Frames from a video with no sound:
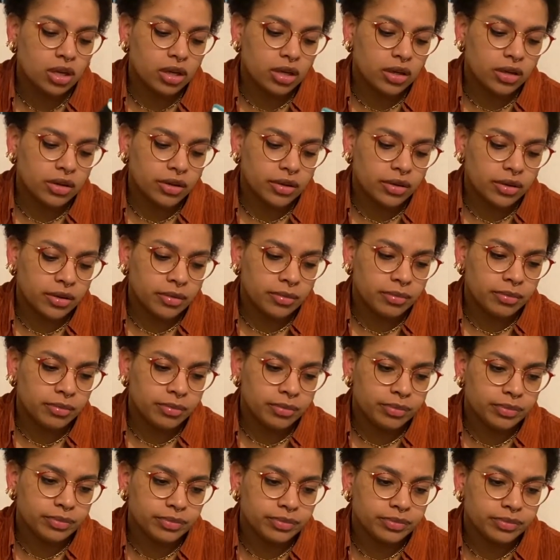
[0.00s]

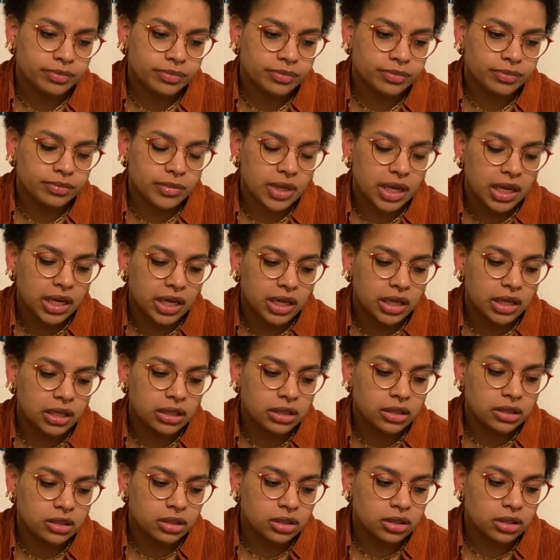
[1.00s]

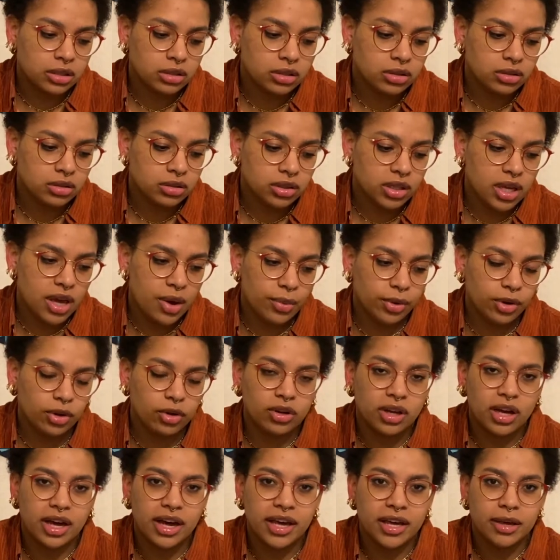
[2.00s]
And yeah, with all
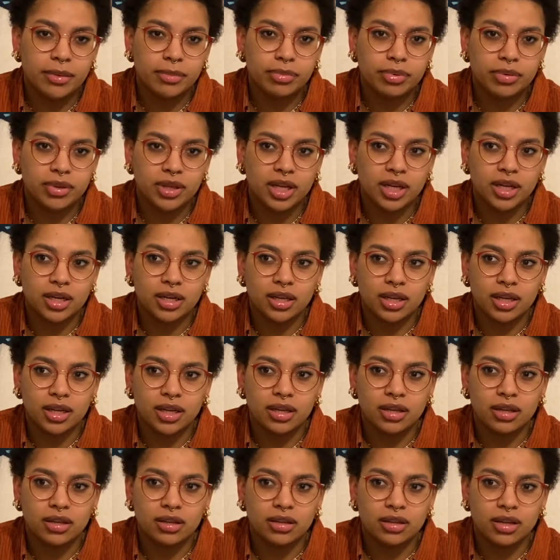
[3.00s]
the hype that
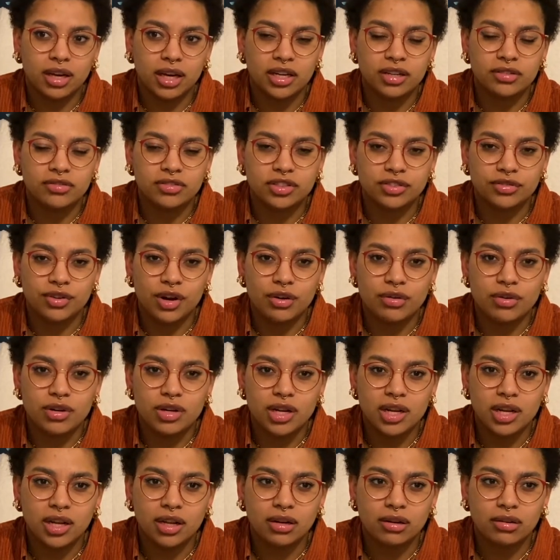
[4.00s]
like kind of surrounded
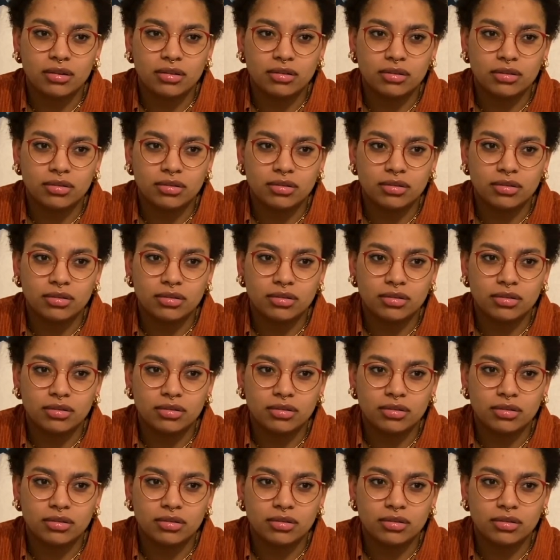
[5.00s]
it